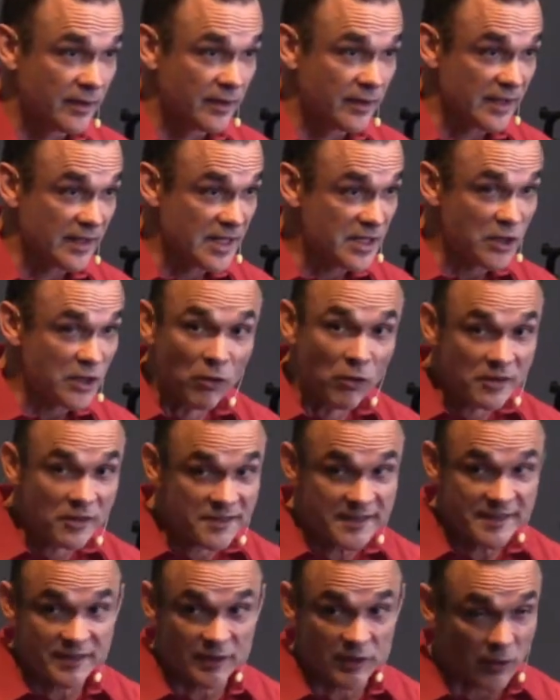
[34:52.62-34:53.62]
He knows
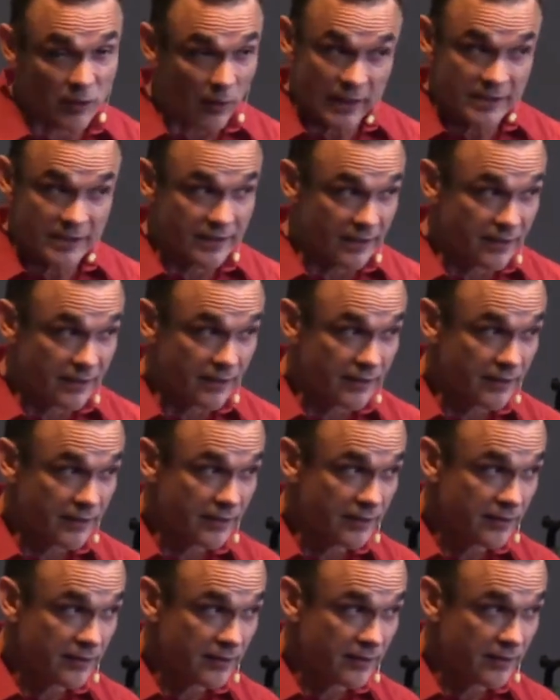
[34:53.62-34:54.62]
he's anointed.
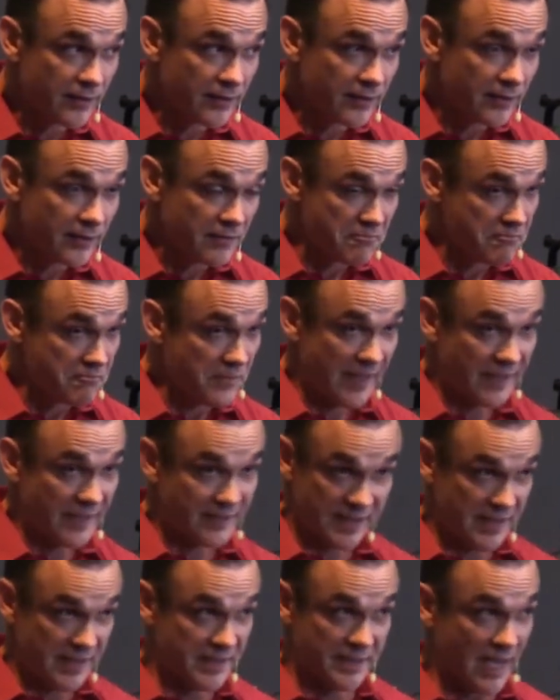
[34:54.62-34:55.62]
He's,
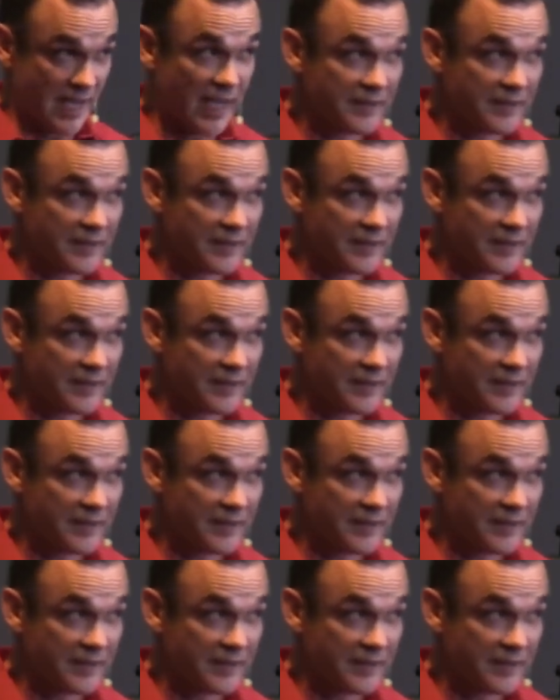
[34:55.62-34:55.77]
he's got